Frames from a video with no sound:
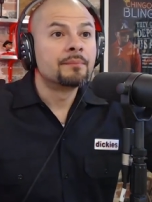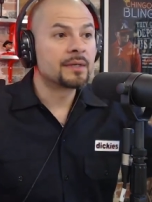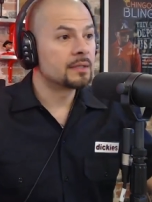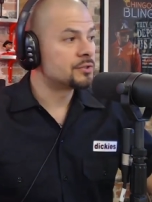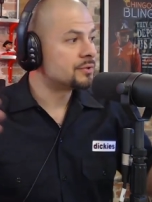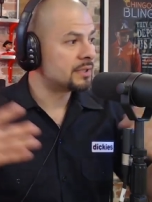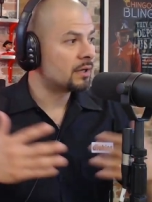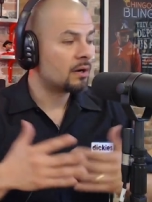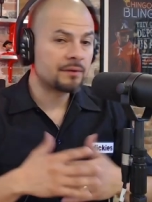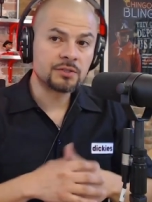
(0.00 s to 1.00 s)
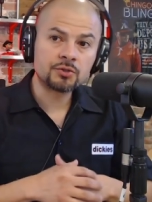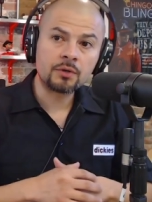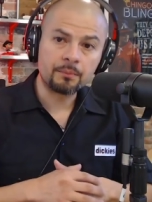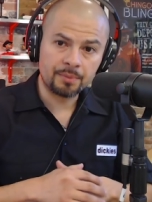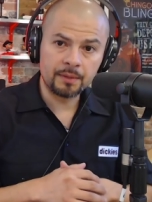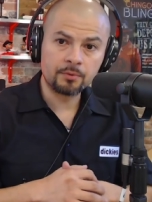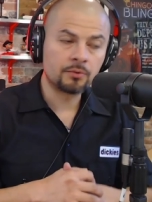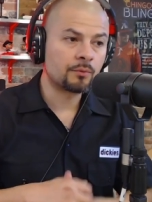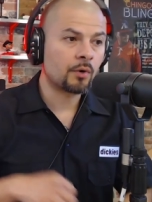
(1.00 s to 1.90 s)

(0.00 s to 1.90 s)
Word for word: because you see all these Trump people